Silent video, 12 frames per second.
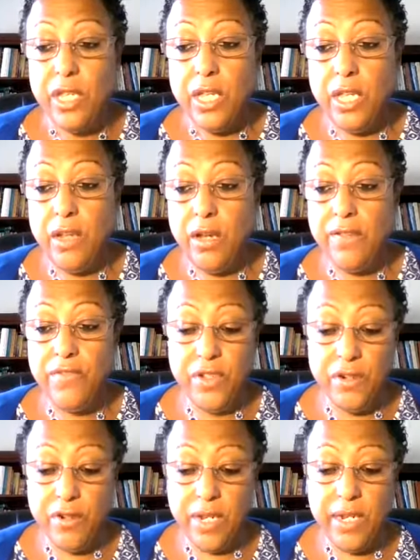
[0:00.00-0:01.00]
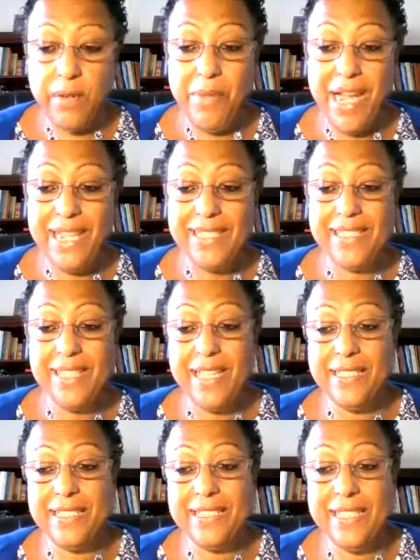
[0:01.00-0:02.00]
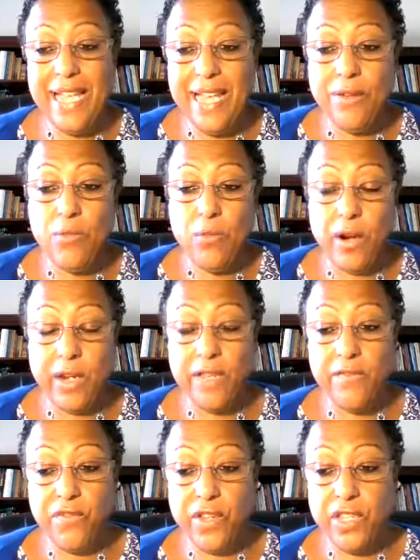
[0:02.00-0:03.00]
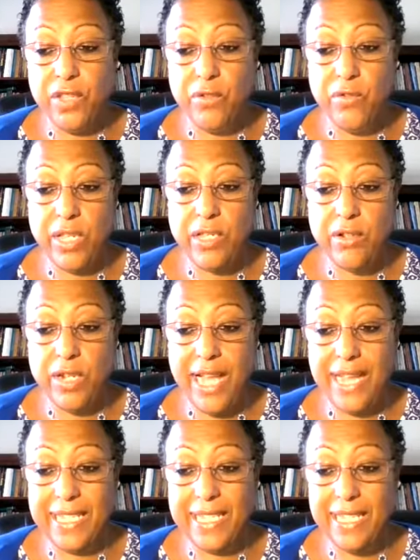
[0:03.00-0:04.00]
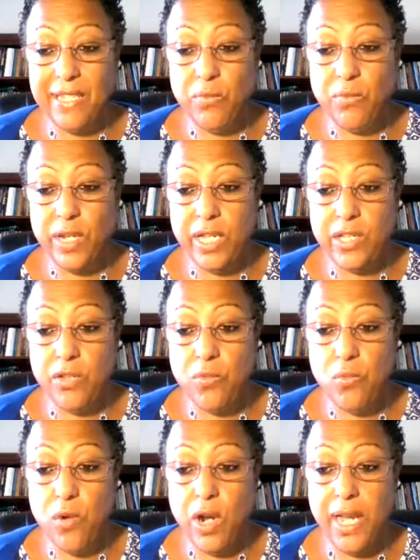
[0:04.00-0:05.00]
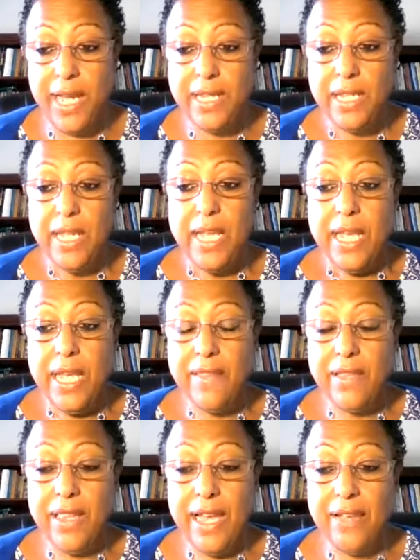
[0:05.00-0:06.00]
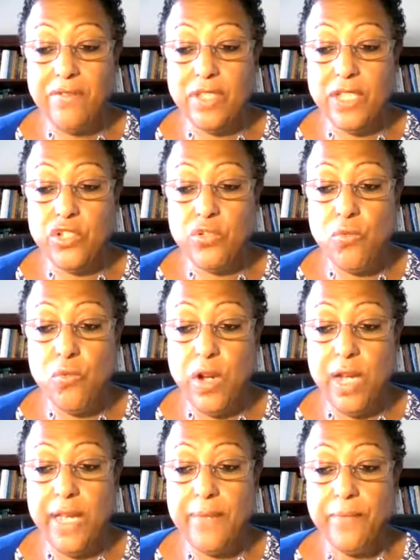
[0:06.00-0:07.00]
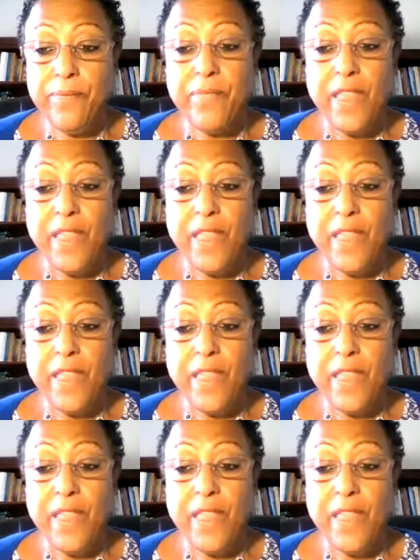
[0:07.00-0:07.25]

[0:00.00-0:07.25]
You know, if you're in a mindset that's not working for you and you're not getting what you want in the life that you want,